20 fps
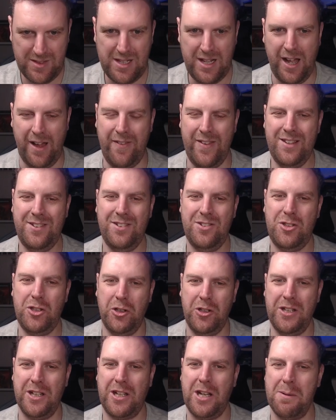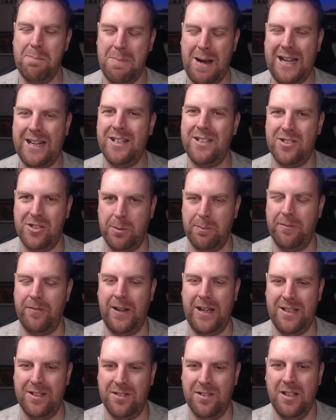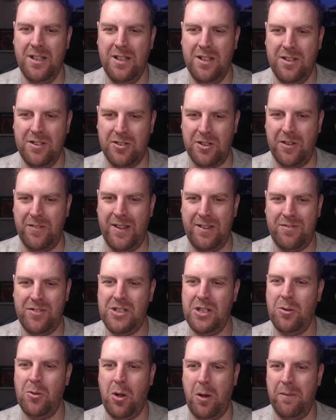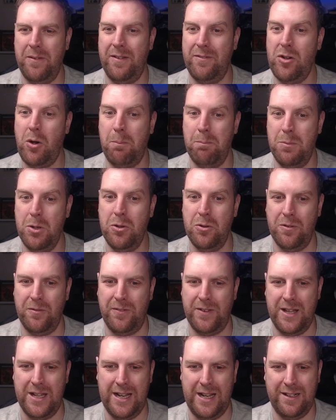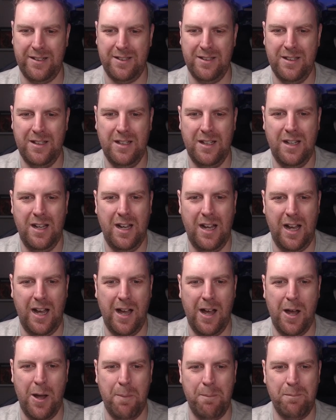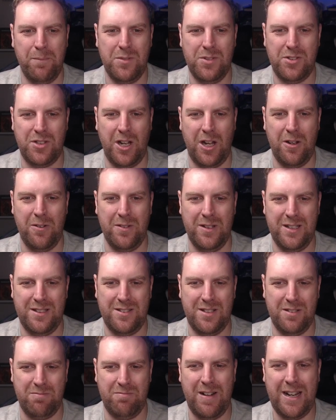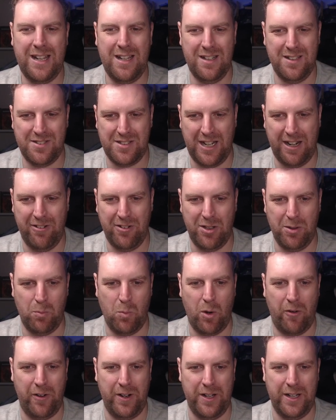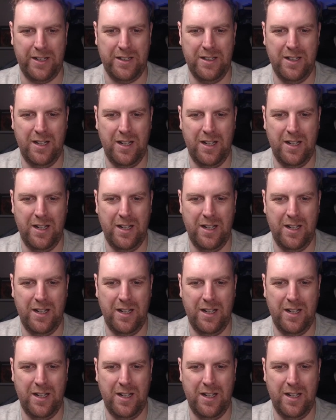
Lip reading: And this is during the command subphase, so they've not moved yet. So it's a regular skeleton warrior.